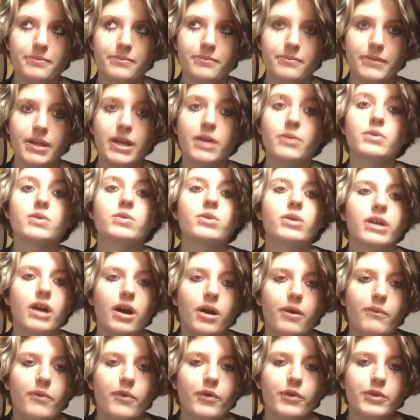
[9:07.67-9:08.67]
it was really
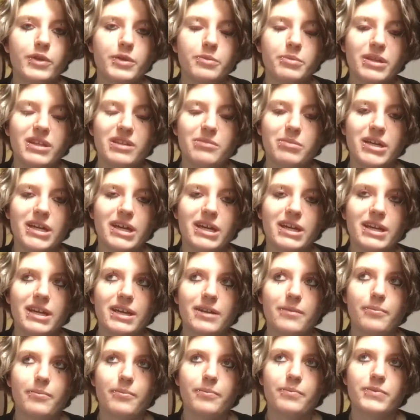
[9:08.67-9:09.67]
helpful to me in the
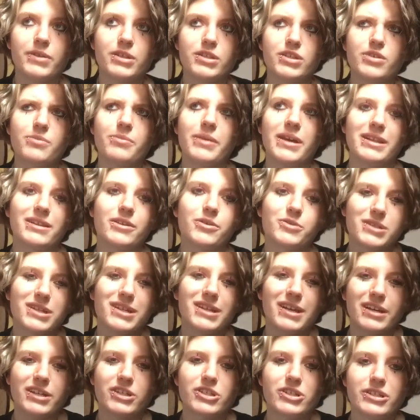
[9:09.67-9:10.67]
beginning to make those
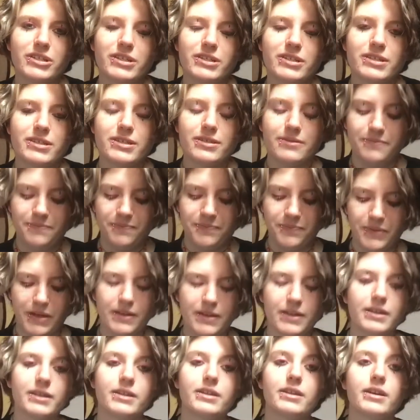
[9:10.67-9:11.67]
connections. I
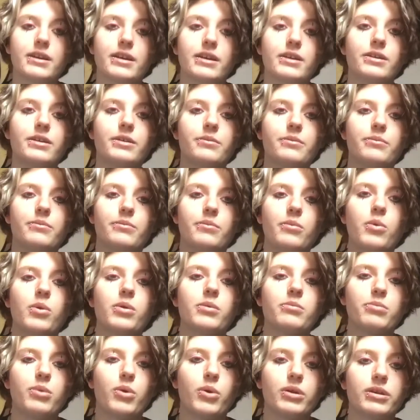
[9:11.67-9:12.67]
think more
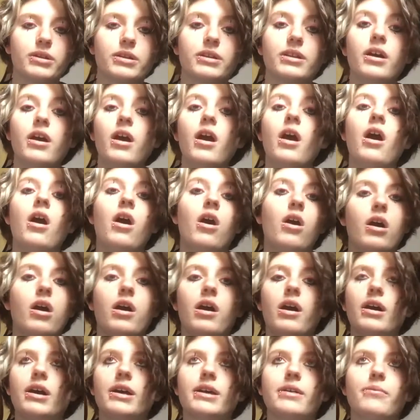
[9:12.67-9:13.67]
important,
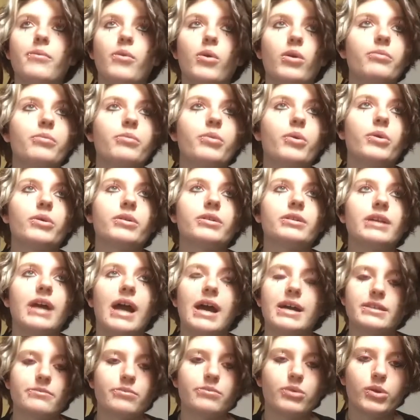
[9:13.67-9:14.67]

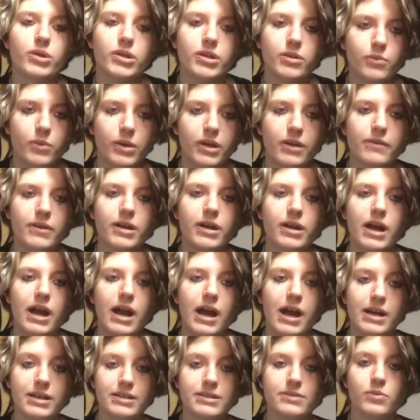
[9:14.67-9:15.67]
whatever,
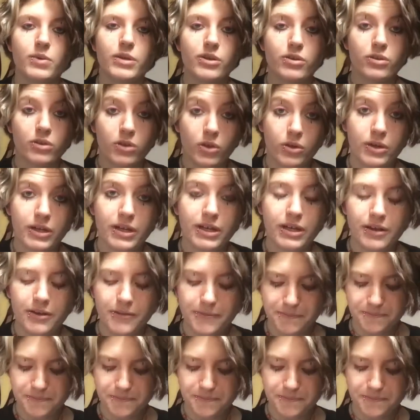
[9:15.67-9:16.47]
as what you're learning here